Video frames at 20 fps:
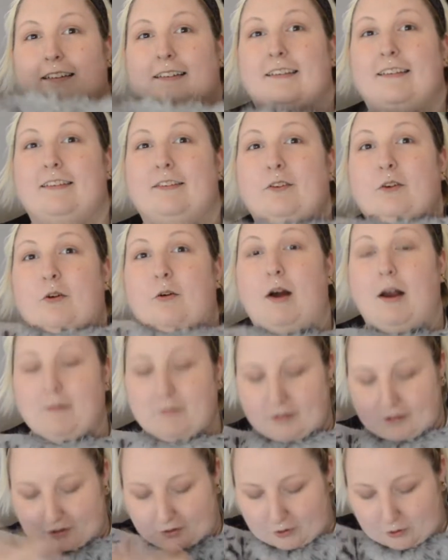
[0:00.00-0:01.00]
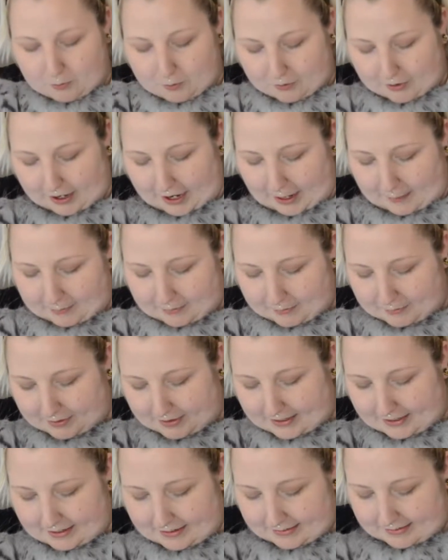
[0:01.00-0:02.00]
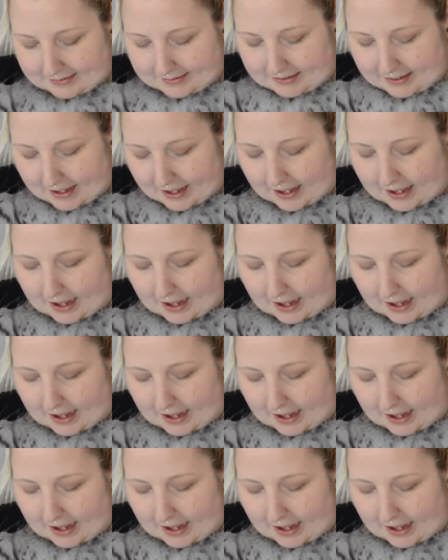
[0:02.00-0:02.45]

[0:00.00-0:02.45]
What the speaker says: So I'm super happy with this.